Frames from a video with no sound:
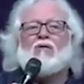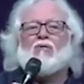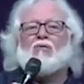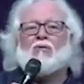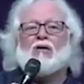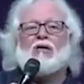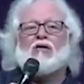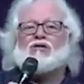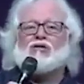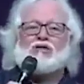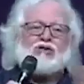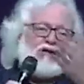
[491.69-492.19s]

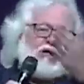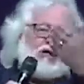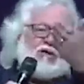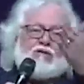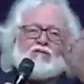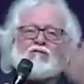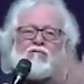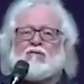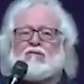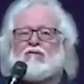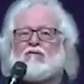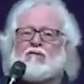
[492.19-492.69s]
Russia,
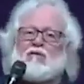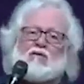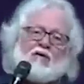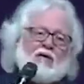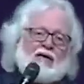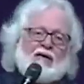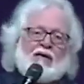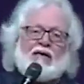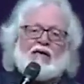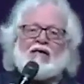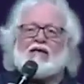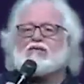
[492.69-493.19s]

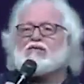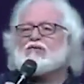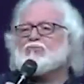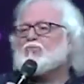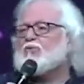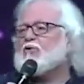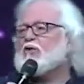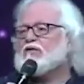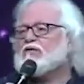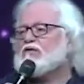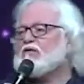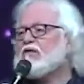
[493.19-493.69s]
he's
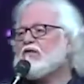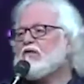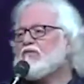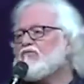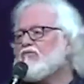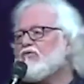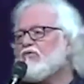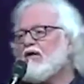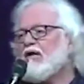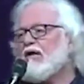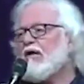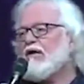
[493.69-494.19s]

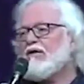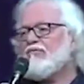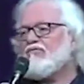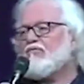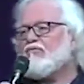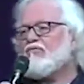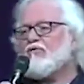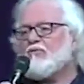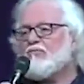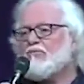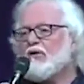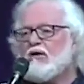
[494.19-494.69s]
president for life
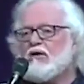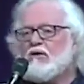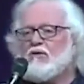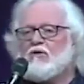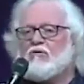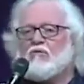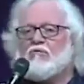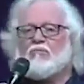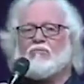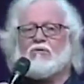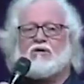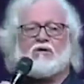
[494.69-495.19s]
from now
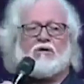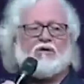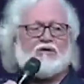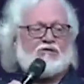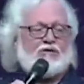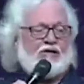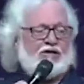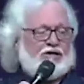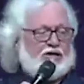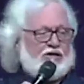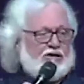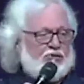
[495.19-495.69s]
on
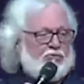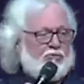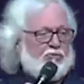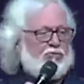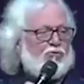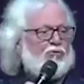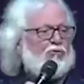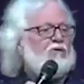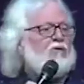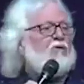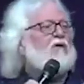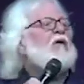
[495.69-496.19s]
because he can
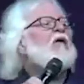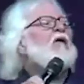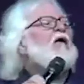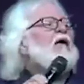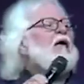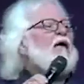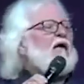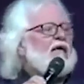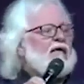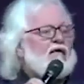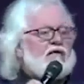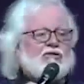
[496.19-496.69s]
rule.
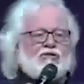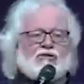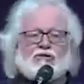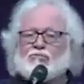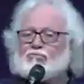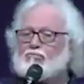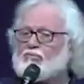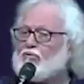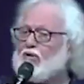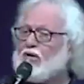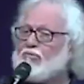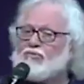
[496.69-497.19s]
He's
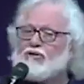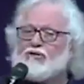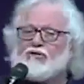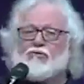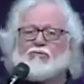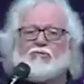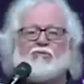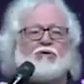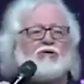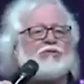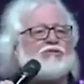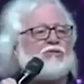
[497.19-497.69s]
probably
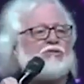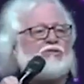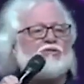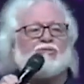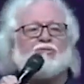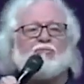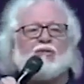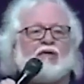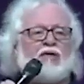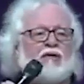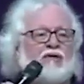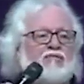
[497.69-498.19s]
the
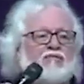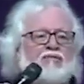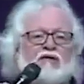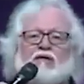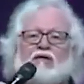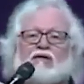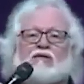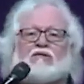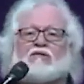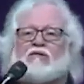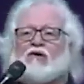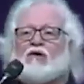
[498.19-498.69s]
richest man in
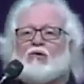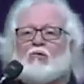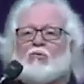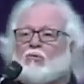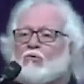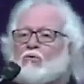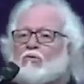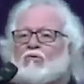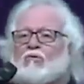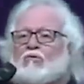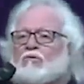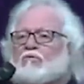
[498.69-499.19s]
the entire
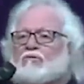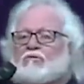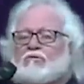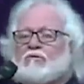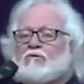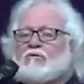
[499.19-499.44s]
world.